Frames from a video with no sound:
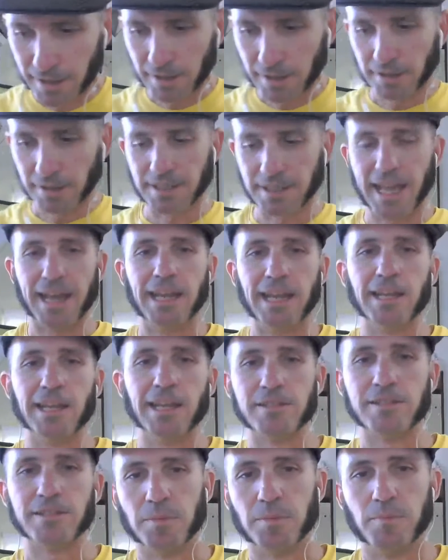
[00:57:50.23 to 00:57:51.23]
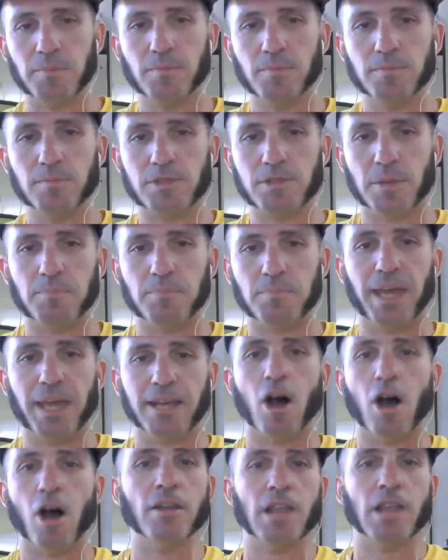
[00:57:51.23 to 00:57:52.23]
getting into big
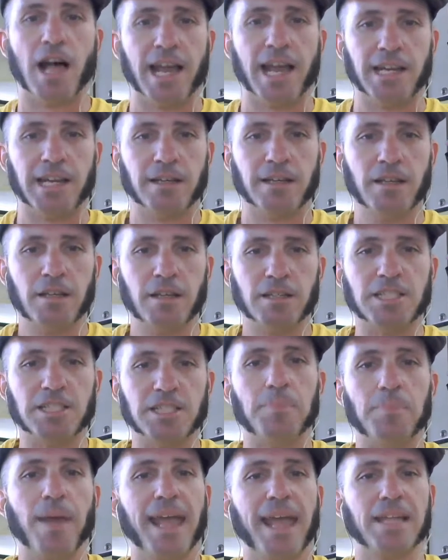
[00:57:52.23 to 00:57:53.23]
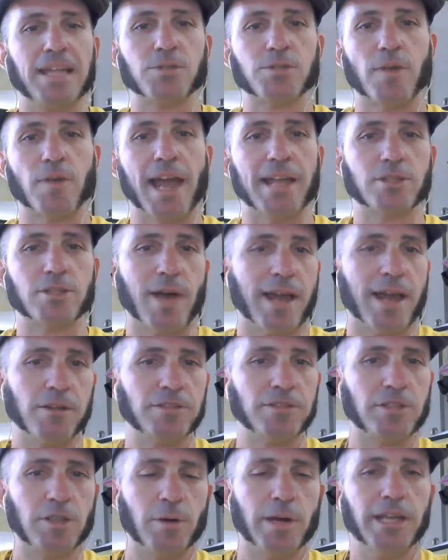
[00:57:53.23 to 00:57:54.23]
online debates, right? So I
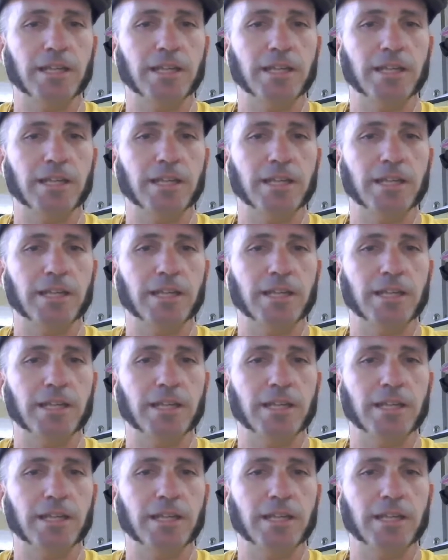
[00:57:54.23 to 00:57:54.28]
don't do it,